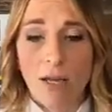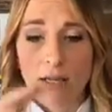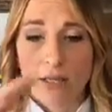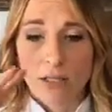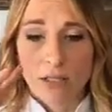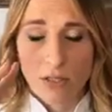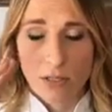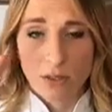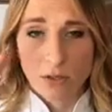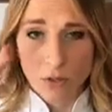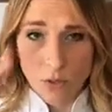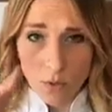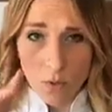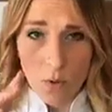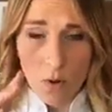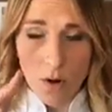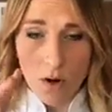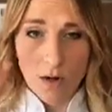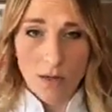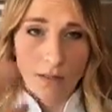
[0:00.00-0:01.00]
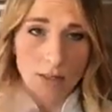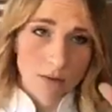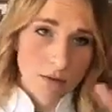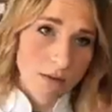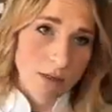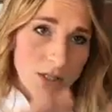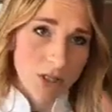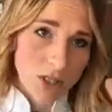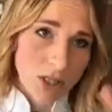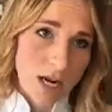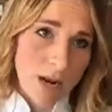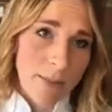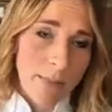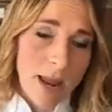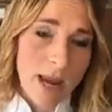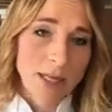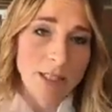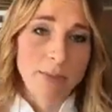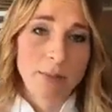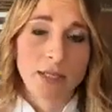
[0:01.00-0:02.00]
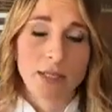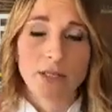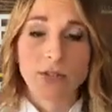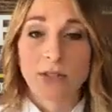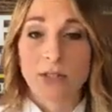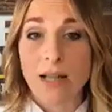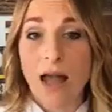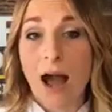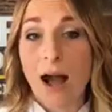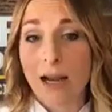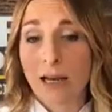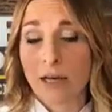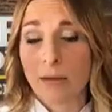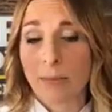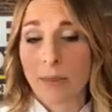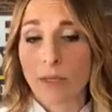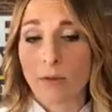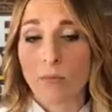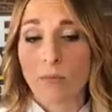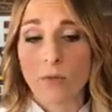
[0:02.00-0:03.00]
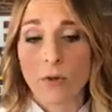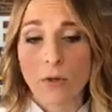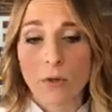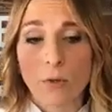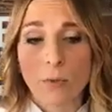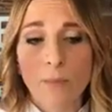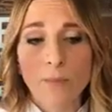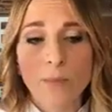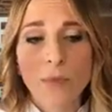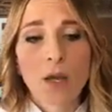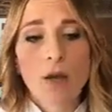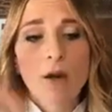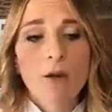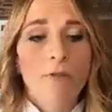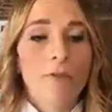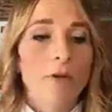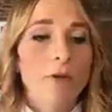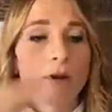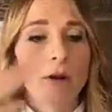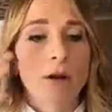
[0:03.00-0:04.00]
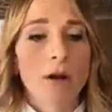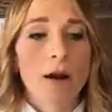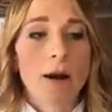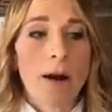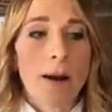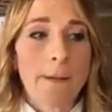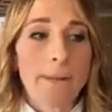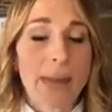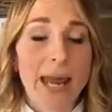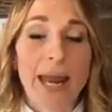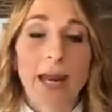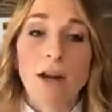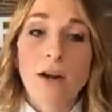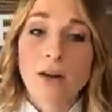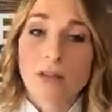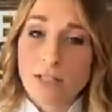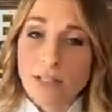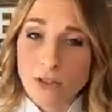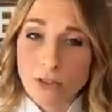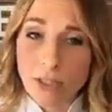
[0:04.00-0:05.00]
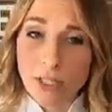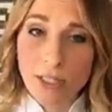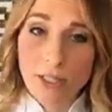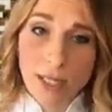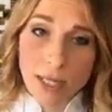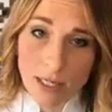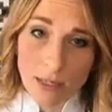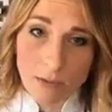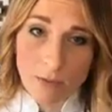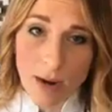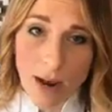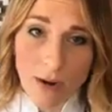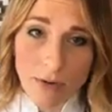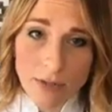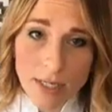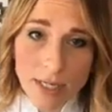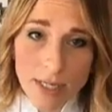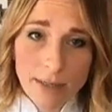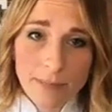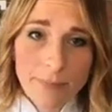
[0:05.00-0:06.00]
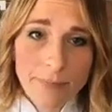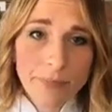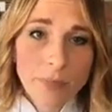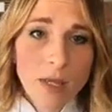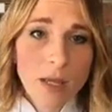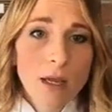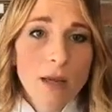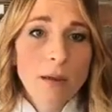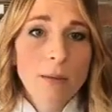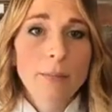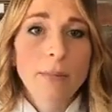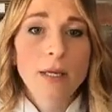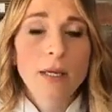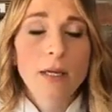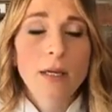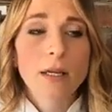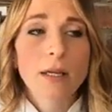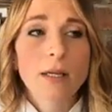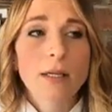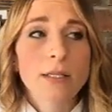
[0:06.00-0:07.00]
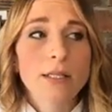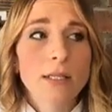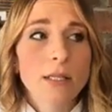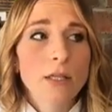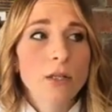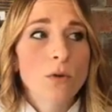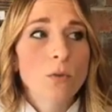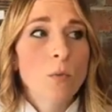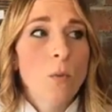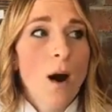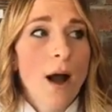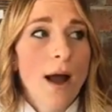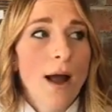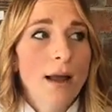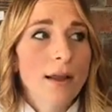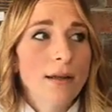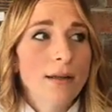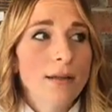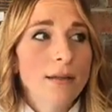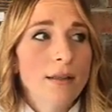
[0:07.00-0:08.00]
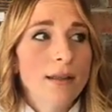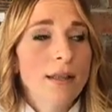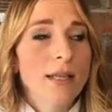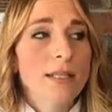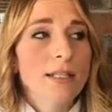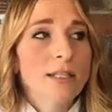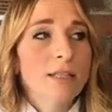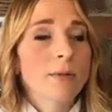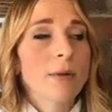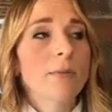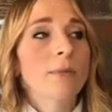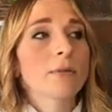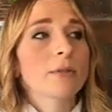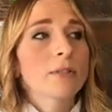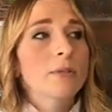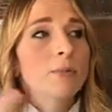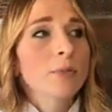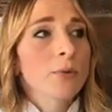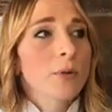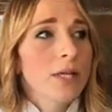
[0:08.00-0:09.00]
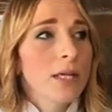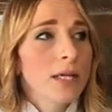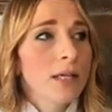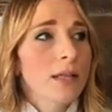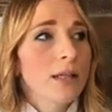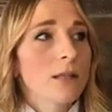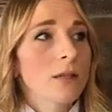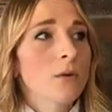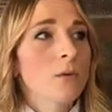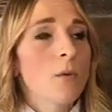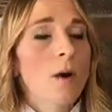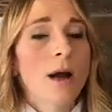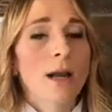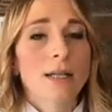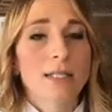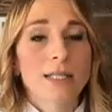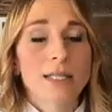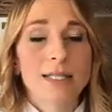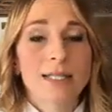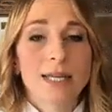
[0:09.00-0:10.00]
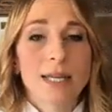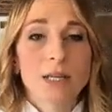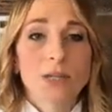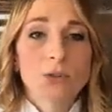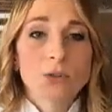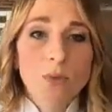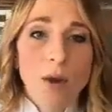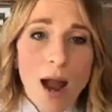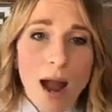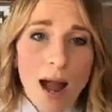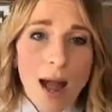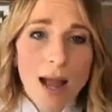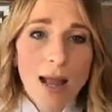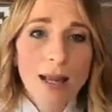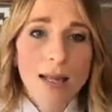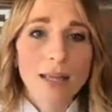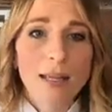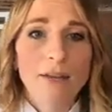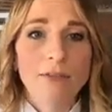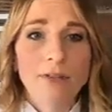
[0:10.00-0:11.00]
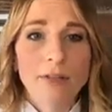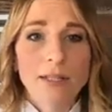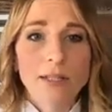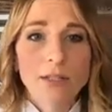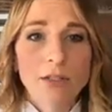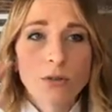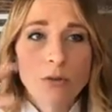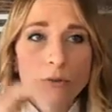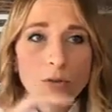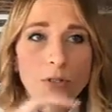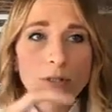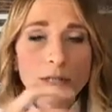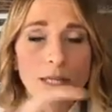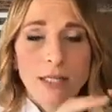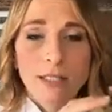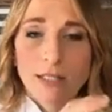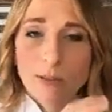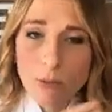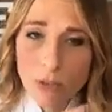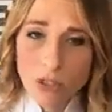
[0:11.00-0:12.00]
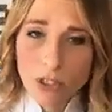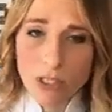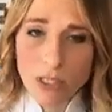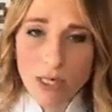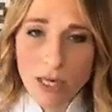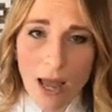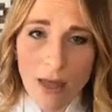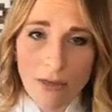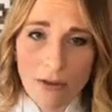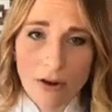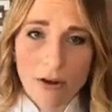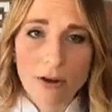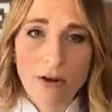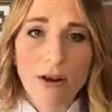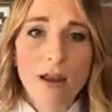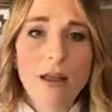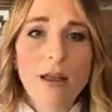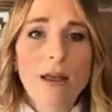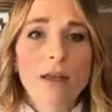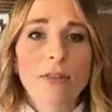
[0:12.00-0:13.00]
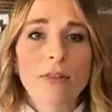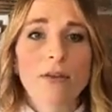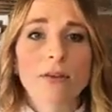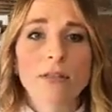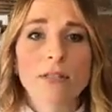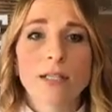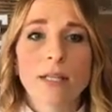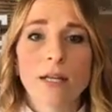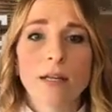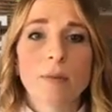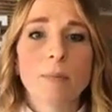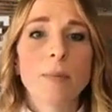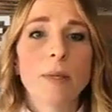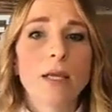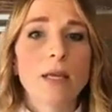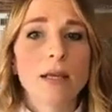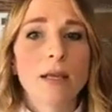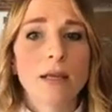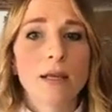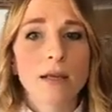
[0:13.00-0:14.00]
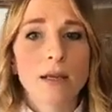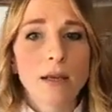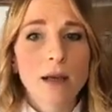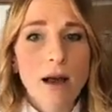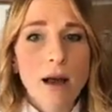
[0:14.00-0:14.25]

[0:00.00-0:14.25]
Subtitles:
into the drawer so that it's jam-packed, because there's not going to be room for air to circulate around it, because you want things to be able to breathe. You want it to stay dry. If it's too smushed together, there's going to be